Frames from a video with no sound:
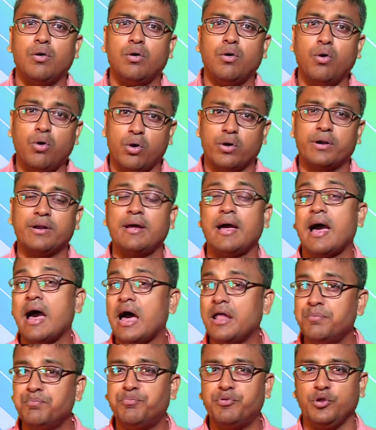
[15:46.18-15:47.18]
or
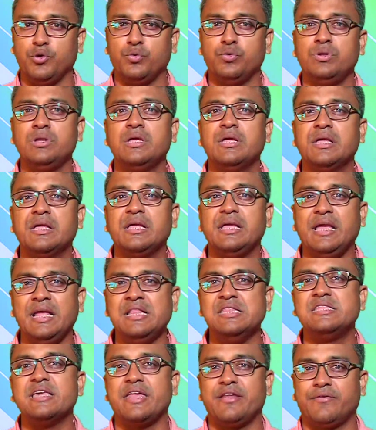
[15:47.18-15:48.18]
unprune
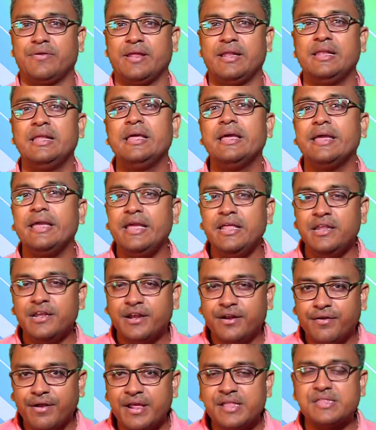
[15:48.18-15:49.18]
in general
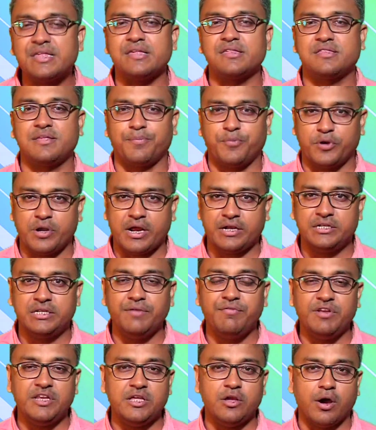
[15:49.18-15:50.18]
increases the
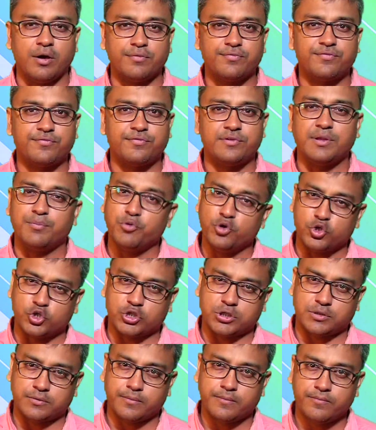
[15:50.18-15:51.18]
productivity of the
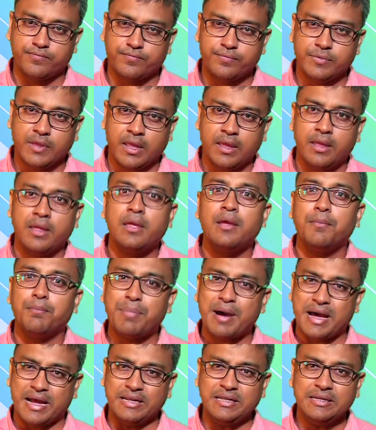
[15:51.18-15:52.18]
bush.
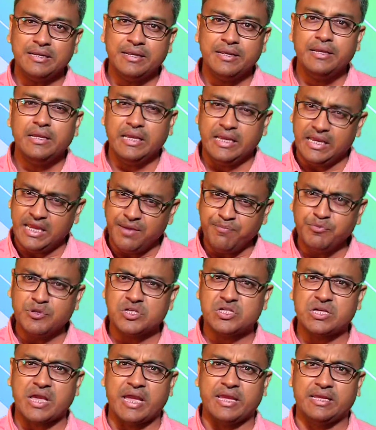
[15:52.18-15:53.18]
But if the
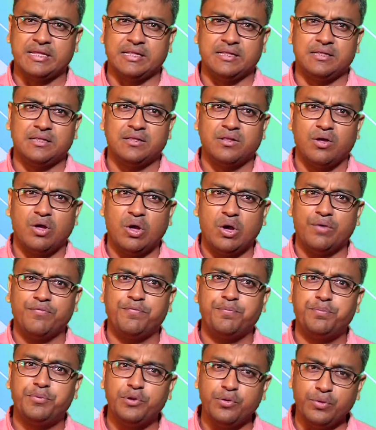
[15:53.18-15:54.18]
cycle
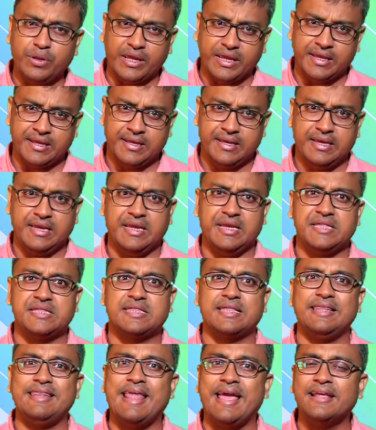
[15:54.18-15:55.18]
of pruning
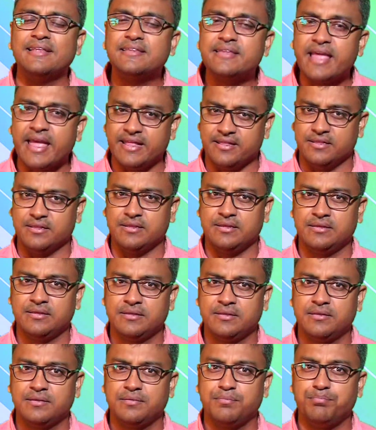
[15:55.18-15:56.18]
is lengthened
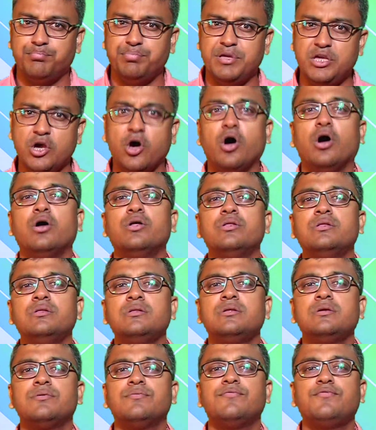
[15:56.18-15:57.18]

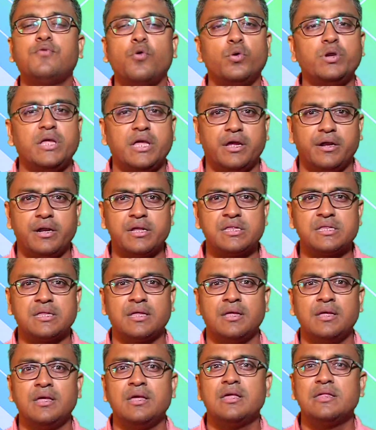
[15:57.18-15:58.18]
beyond 4 years,
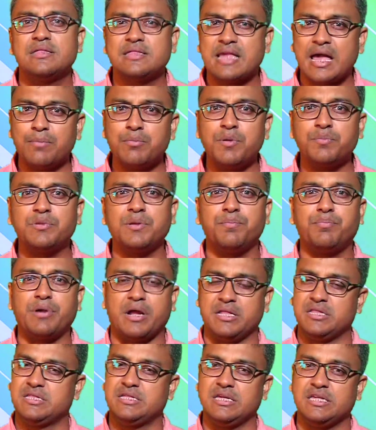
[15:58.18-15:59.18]
some of the
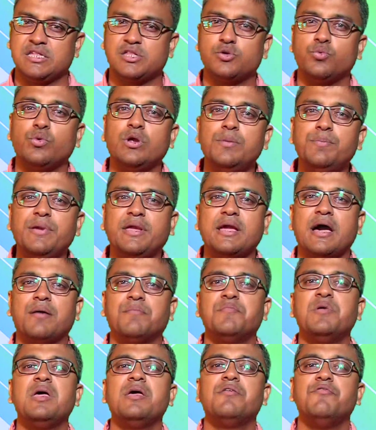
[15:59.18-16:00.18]
branches will
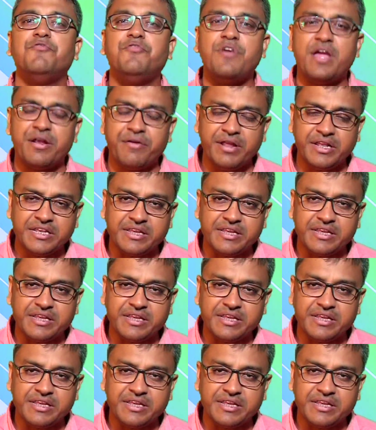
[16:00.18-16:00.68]
become very